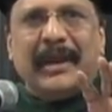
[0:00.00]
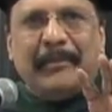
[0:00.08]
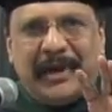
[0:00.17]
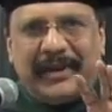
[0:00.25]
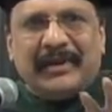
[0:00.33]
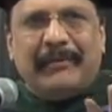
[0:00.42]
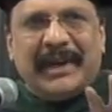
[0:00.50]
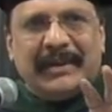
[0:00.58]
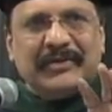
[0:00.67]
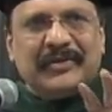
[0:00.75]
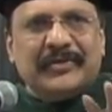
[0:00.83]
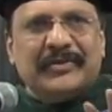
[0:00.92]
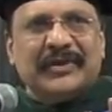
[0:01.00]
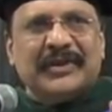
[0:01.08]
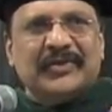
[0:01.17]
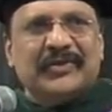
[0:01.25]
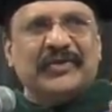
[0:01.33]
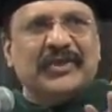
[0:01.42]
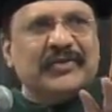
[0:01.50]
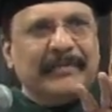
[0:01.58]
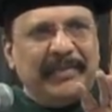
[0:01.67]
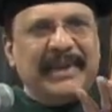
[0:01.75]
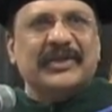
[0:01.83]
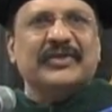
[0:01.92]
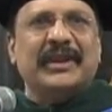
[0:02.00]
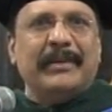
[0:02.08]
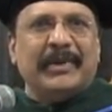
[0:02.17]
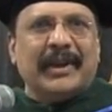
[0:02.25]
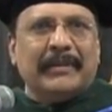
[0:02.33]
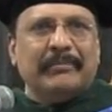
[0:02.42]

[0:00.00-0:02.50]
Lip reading: the American Medical Students Association, please keep it.